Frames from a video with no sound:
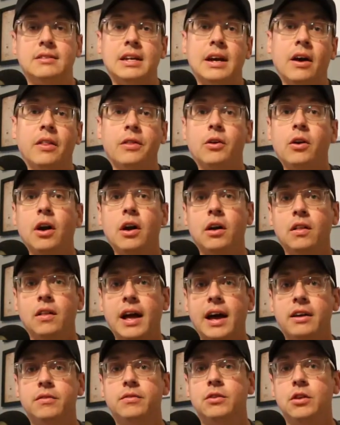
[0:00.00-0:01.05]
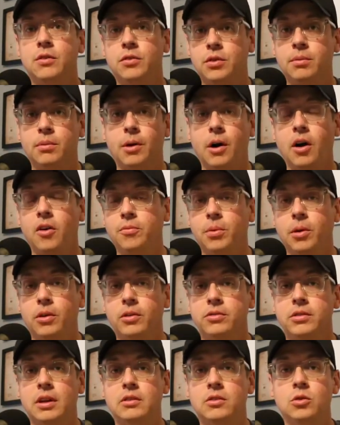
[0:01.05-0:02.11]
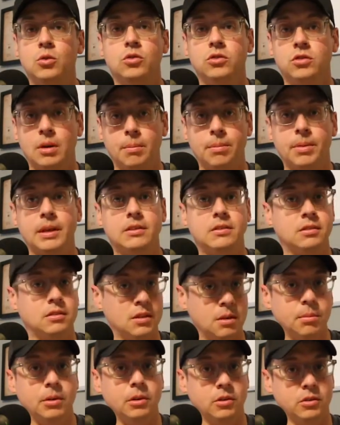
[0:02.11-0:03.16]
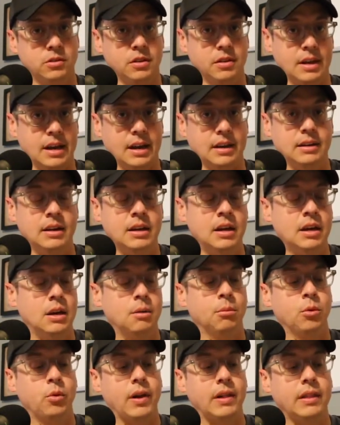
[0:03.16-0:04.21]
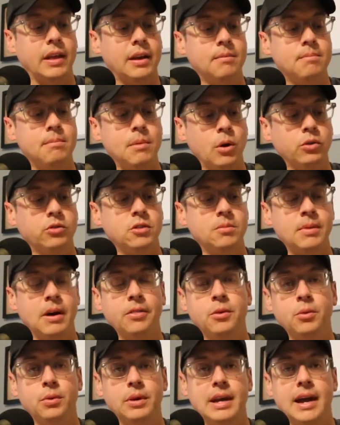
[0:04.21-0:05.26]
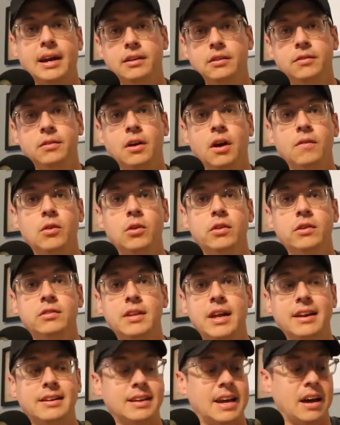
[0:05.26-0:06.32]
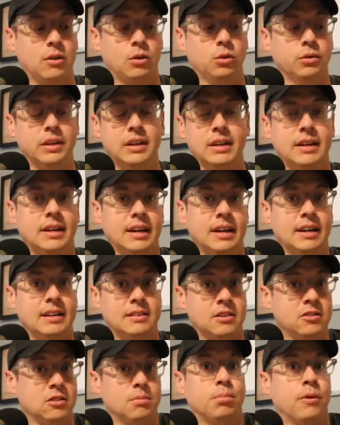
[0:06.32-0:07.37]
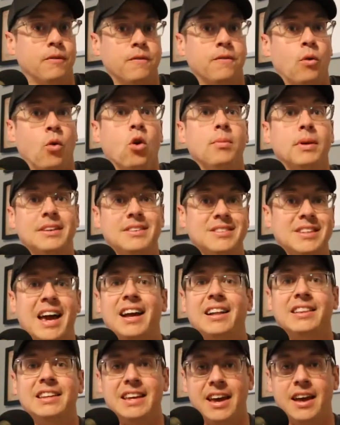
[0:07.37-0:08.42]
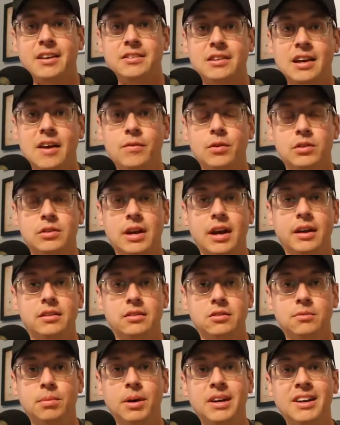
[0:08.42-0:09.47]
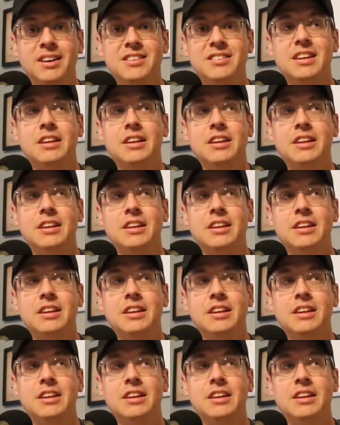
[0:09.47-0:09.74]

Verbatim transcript: Now, there are a lot of different golf balls that do something similar to that, but what I like most about the reactive cover is that not only does it perform exactly as advertised, but it is